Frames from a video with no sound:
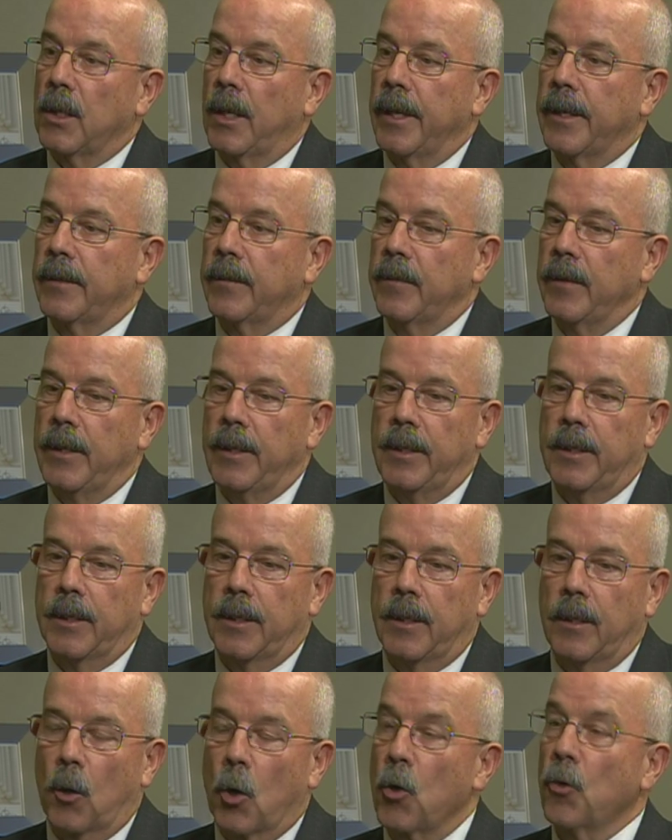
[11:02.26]
like the
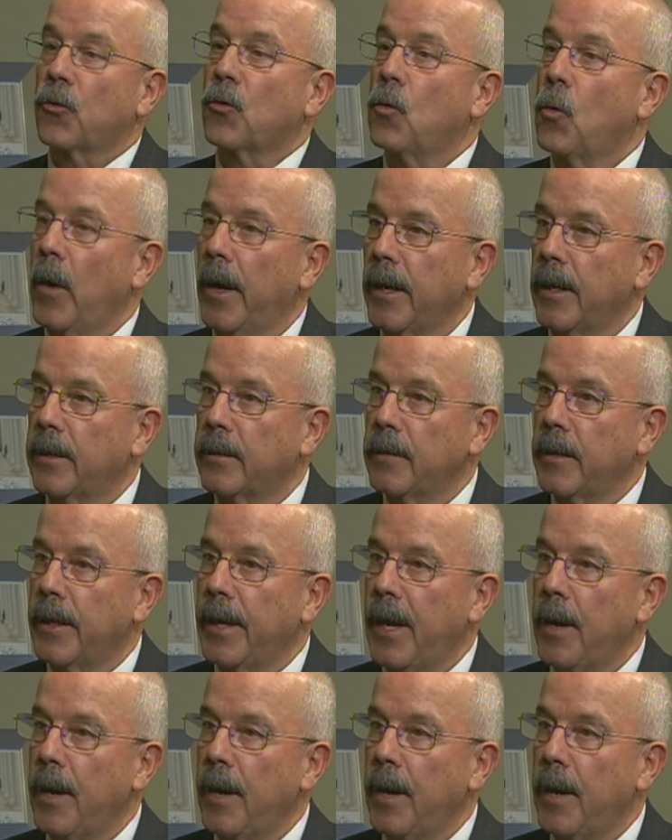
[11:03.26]
earthquake that